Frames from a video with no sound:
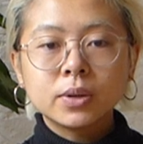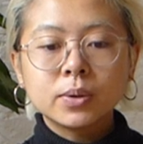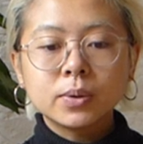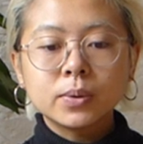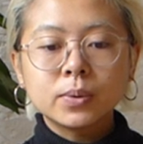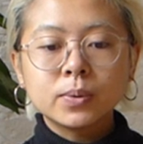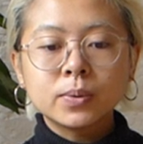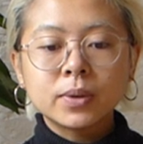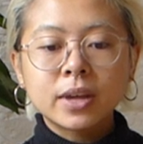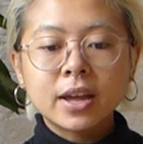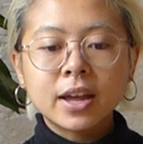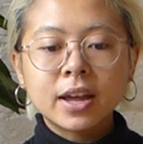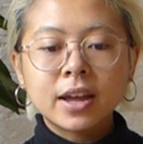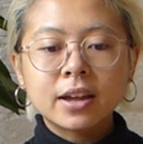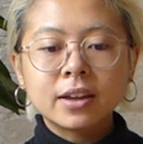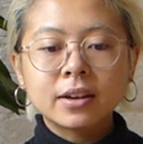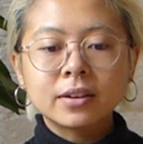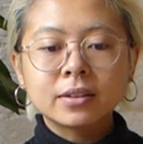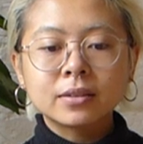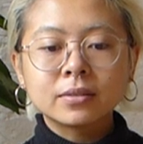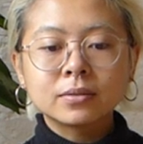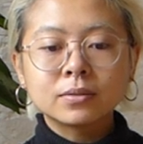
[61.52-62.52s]
who
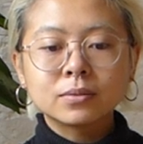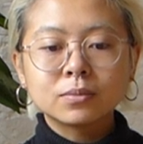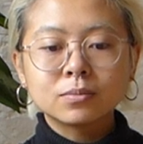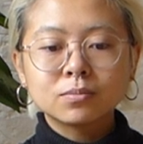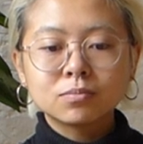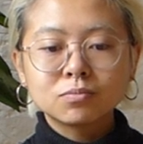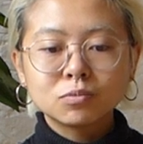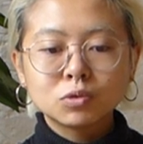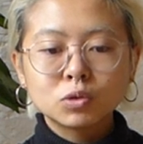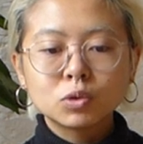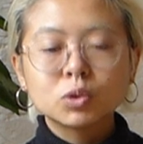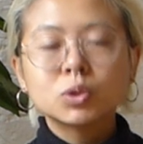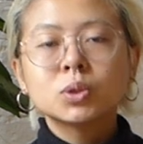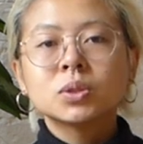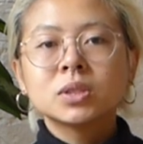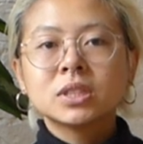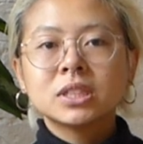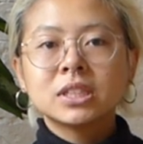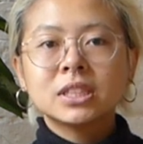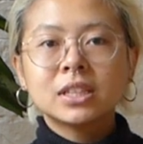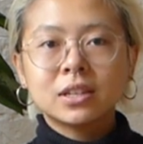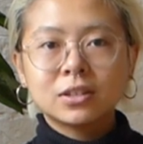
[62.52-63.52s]
can
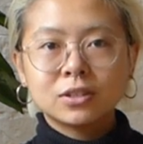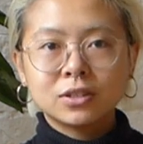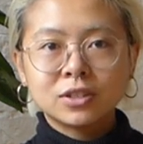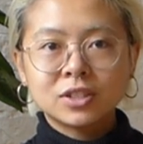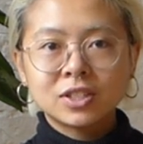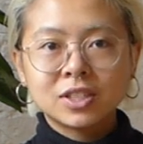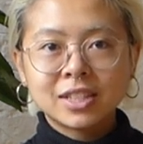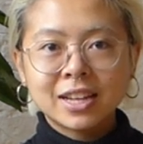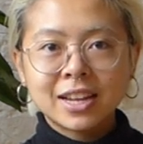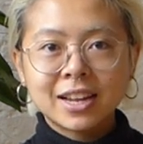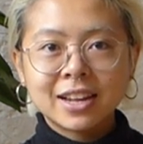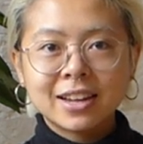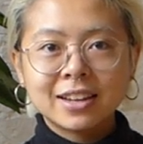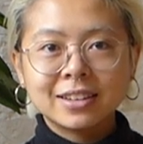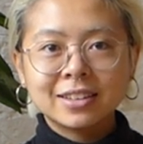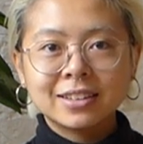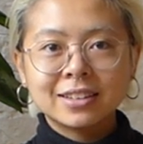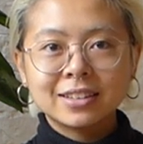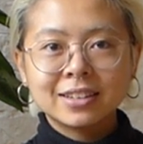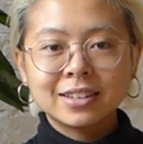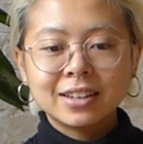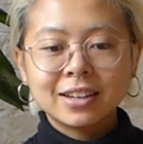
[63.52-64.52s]
truly
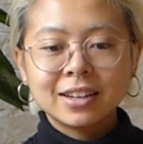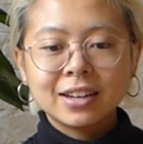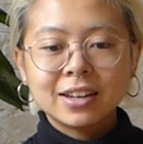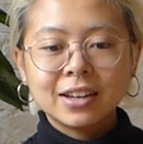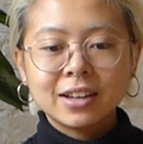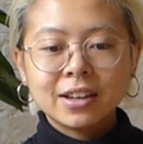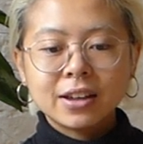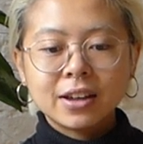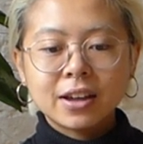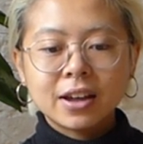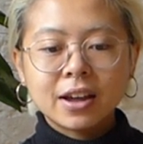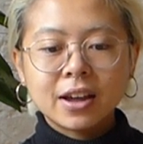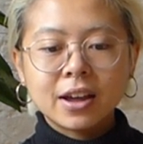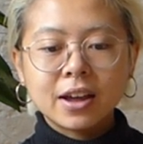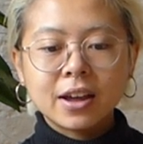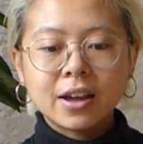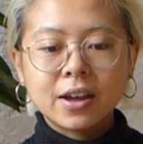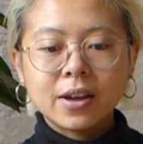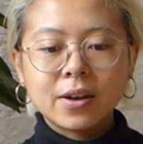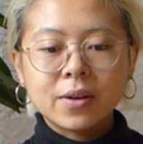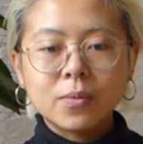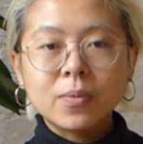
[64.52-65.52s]
understand uh,
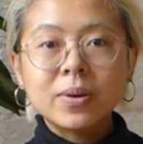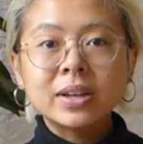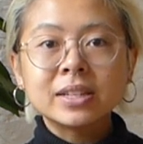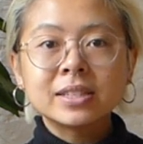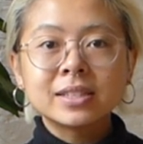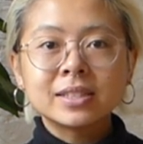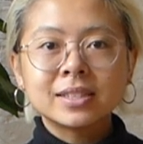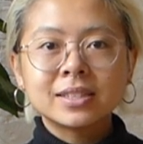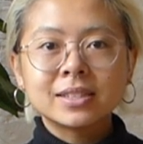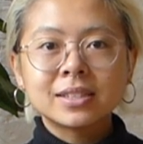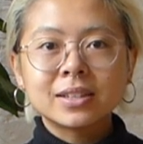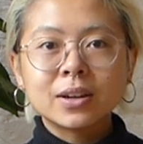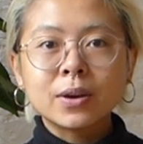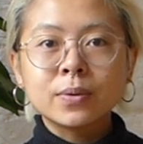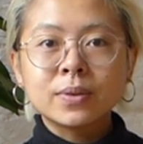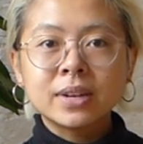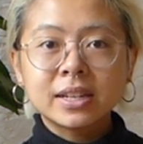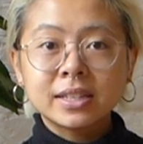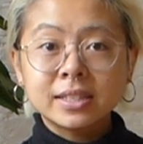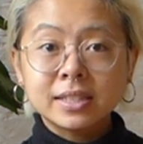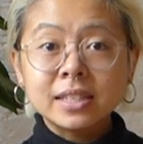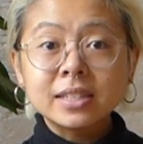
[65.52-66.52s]
one's own
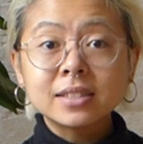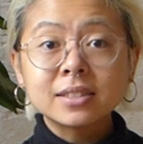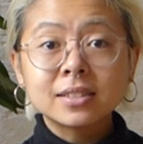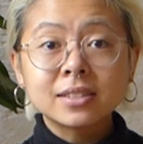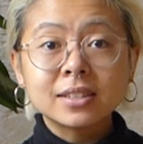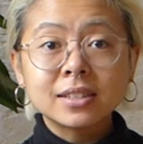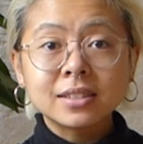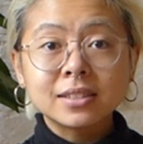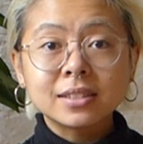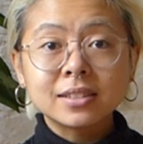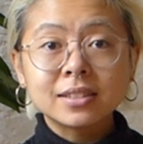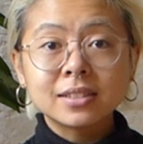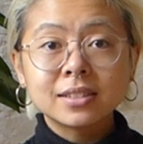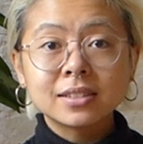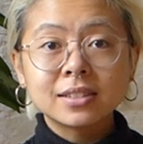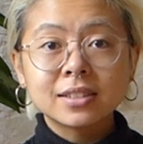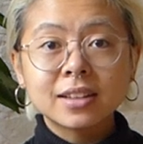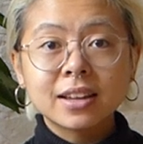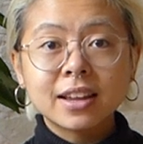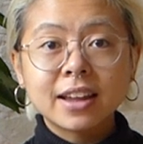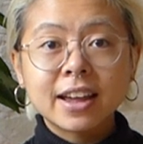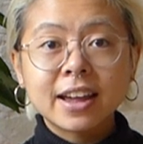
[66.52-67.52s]
existence.
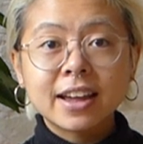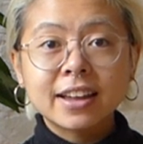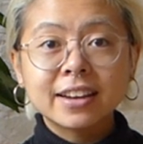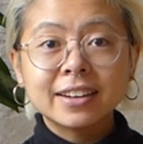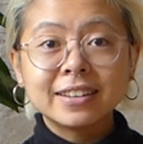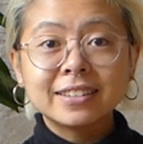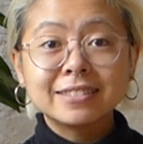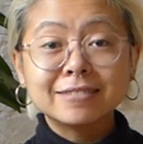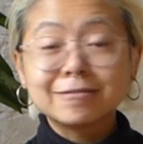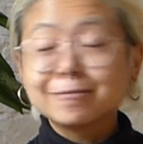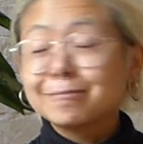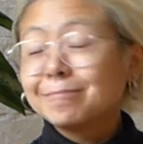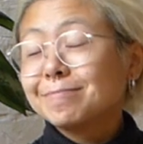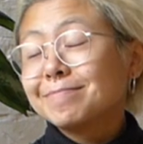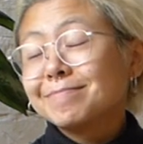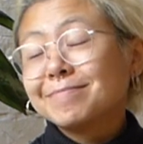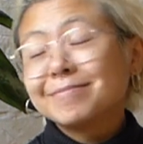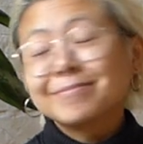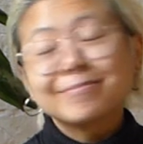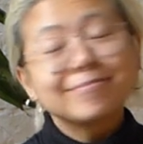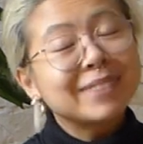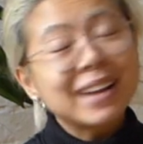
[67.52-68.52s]
And
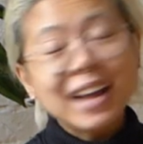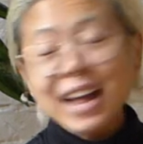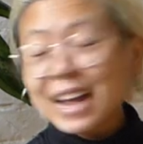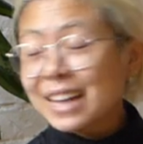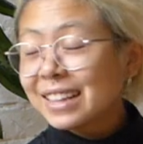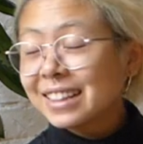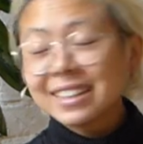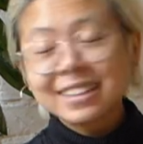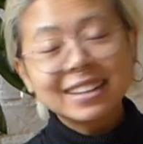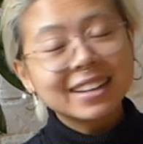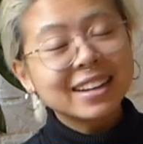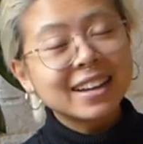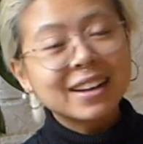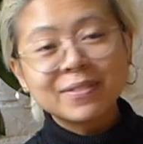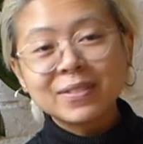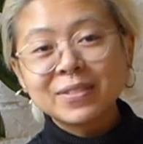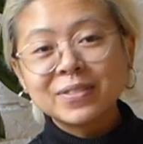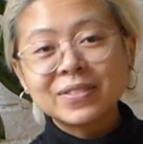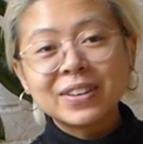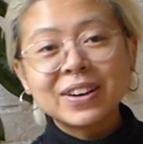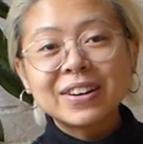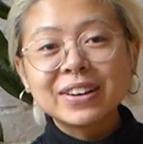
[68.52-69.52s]
I think I have
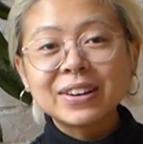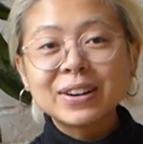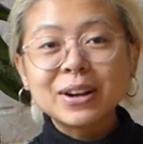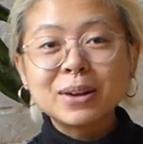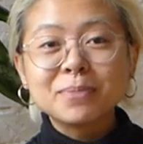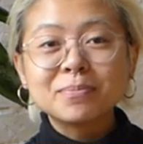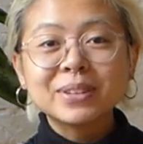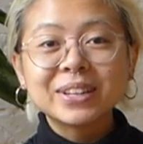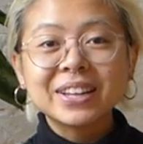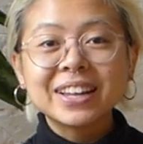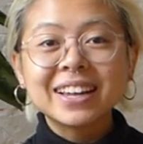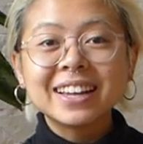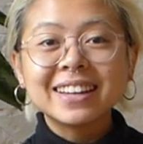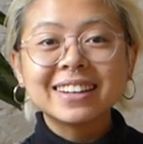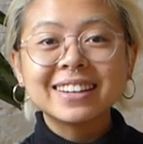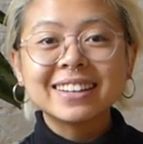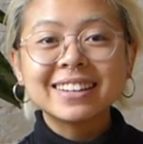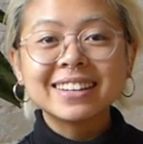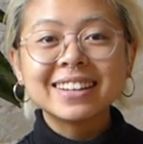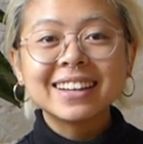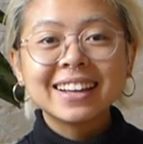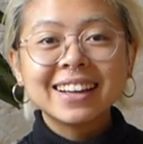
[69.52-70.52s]
a very
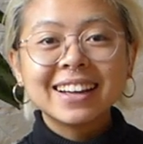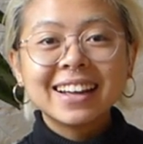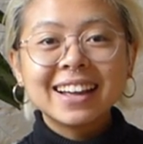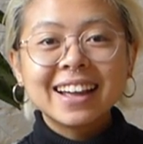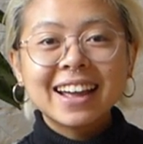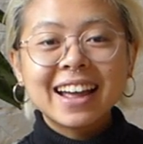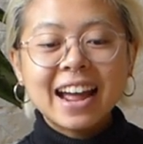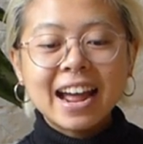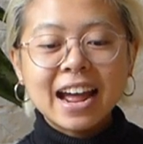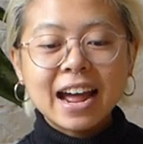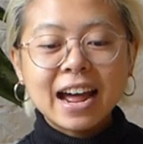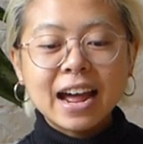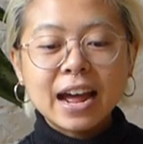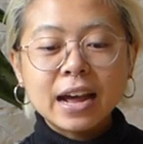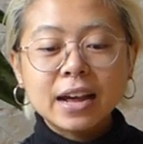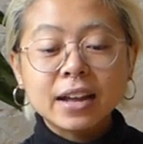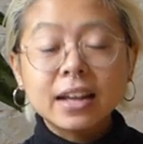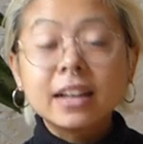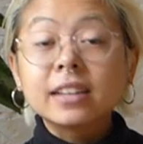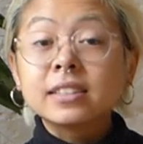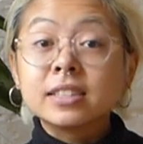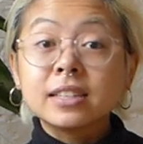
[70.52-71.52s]
complicated uh,
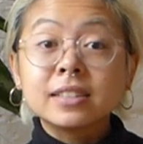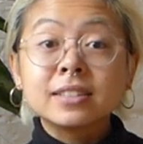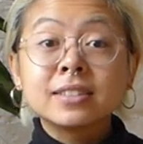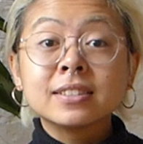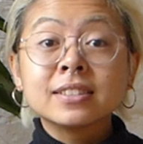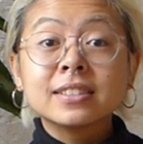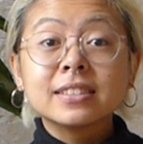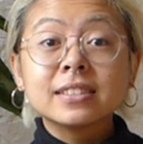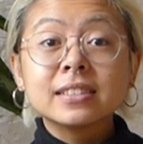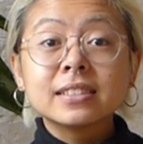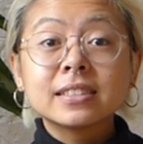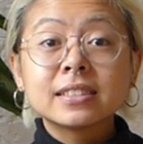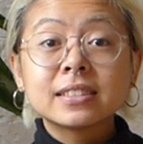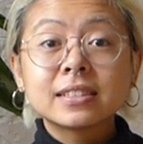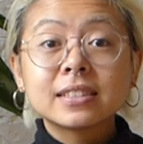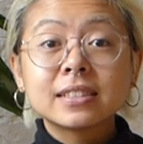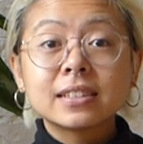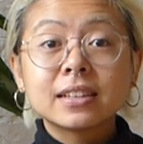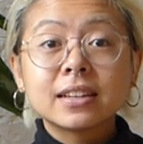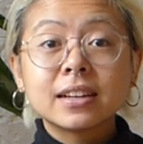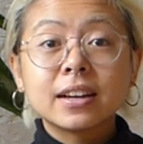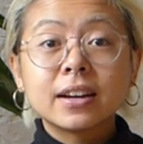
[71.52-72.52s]
existence.
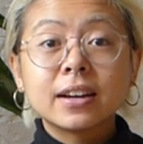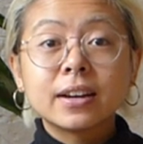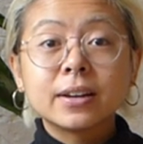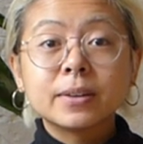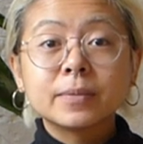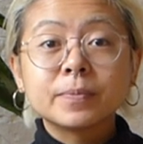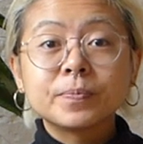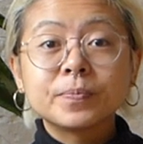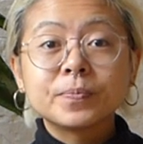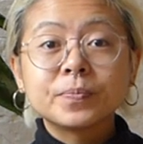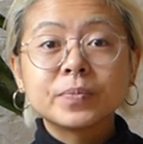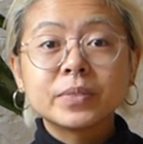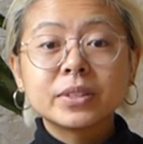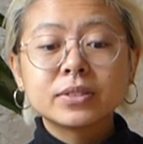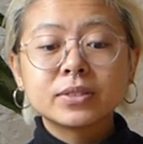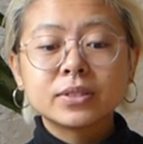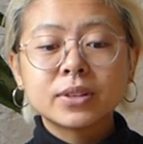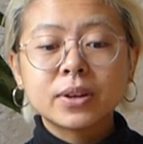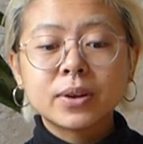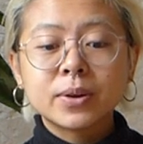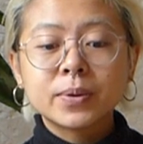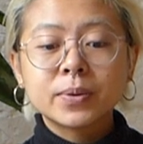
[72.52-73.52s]
Um,
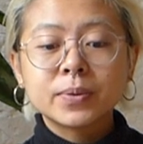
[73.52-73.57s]
so